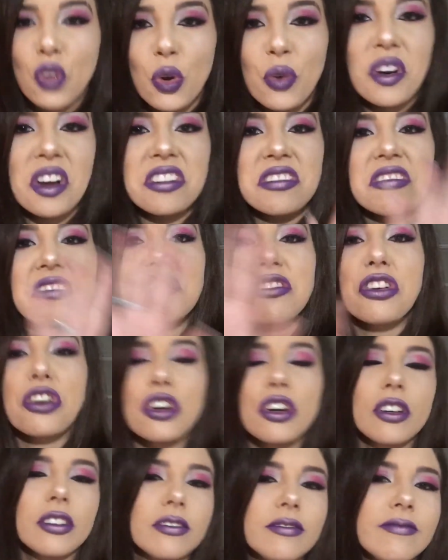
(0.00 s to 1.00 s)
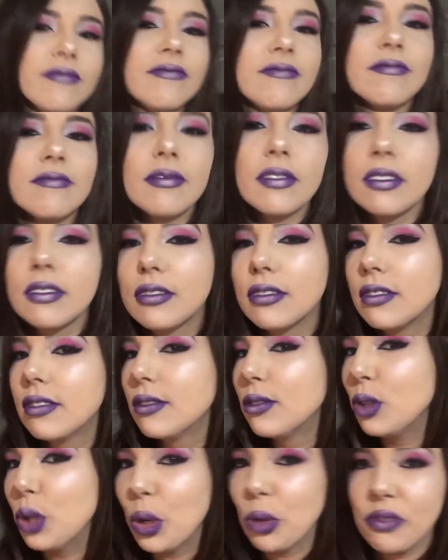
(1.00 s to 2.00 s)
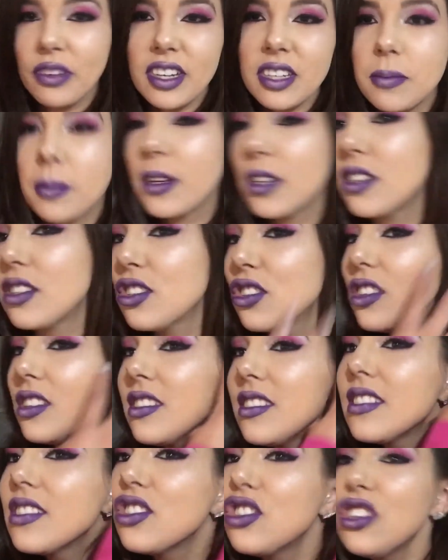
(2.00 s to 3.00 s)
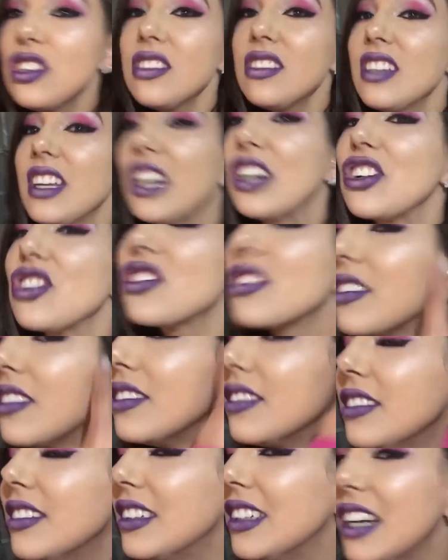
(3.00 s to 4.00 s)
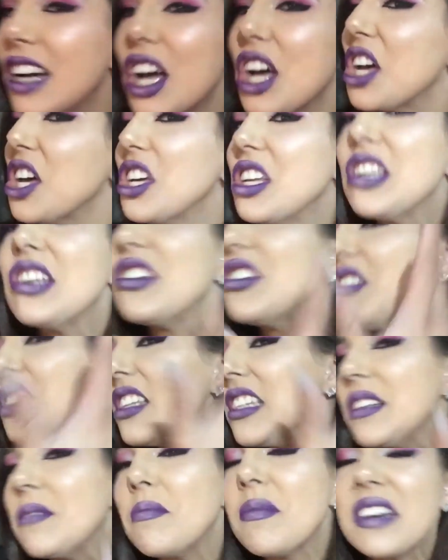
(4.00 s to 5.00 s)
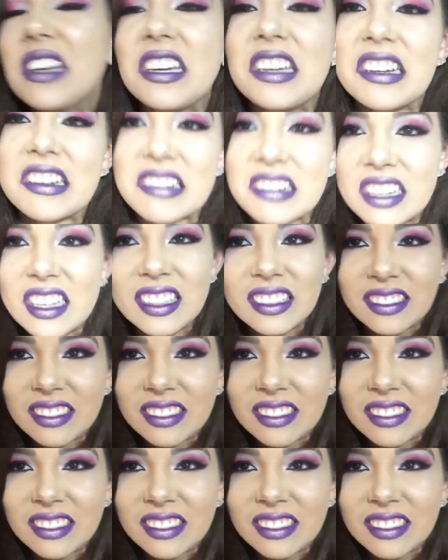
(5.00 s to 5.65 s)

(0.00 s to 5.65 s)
Rest assured, no face piercing, just ears. Just my ears.